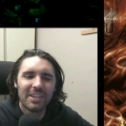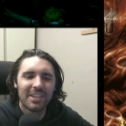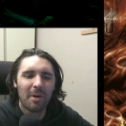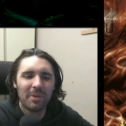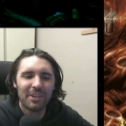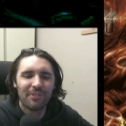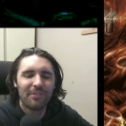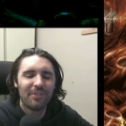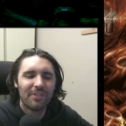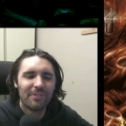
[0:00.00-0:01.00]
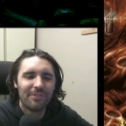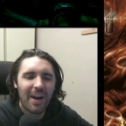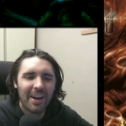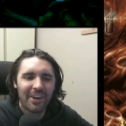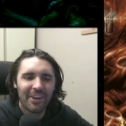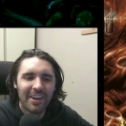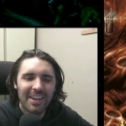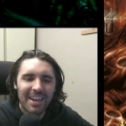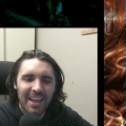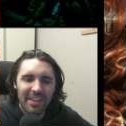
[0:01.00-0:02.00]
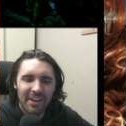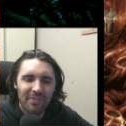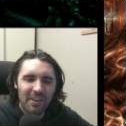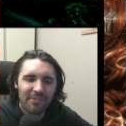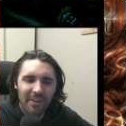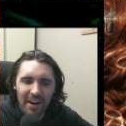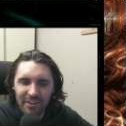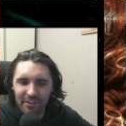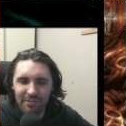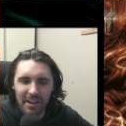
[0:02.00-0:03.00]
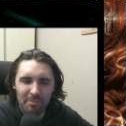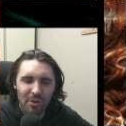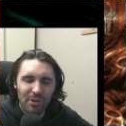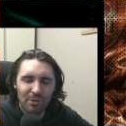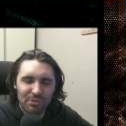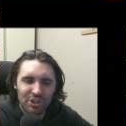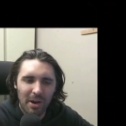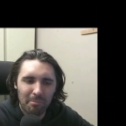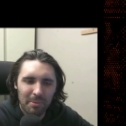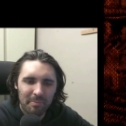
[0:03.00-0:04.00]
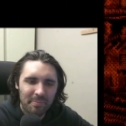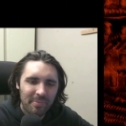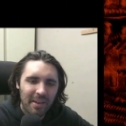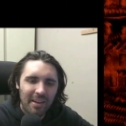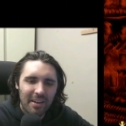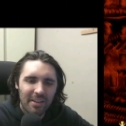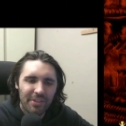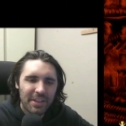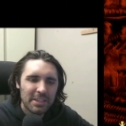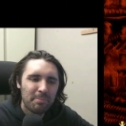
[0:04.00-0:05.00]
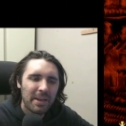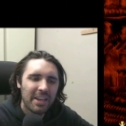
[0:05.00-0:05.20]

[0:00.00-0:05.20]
someone to fire. And then if they fire the flamethrower, you jump. This bit